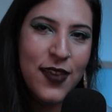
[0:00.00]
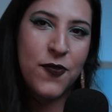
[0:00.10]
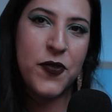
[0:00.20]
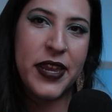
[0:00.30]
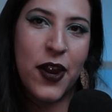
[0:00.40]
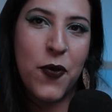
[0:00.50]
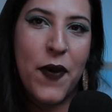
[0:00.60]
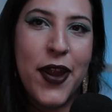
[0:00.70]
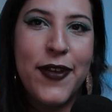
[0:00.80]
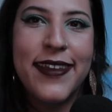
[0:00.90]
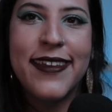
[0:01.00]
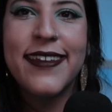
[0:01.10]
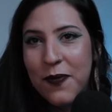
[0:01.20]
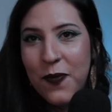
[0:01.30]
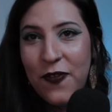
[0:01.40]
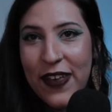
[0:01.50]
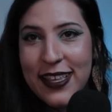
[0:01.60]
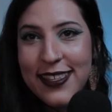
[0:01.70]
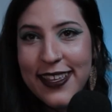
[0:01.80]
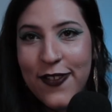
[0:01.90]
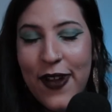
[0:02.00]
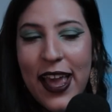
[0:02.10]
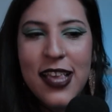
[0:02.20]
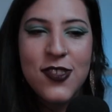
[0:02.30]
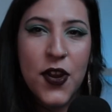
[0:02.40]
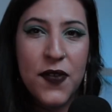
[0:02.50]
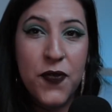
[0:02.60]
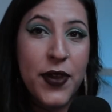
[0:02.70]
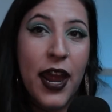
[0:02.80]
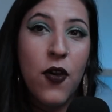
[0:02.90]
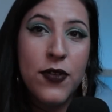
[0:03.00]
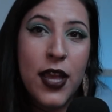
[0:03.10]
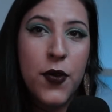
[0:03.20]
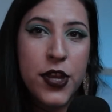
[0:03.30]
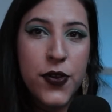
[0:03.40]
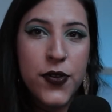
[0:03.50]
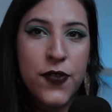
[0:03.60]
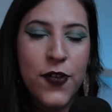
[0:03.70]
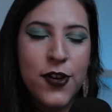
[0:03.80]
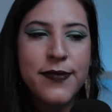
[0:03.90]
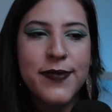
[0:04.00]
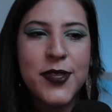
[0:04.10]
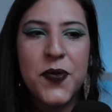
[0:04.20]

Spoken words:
if we are wearing a fancy dress, or if we are on our uniforms,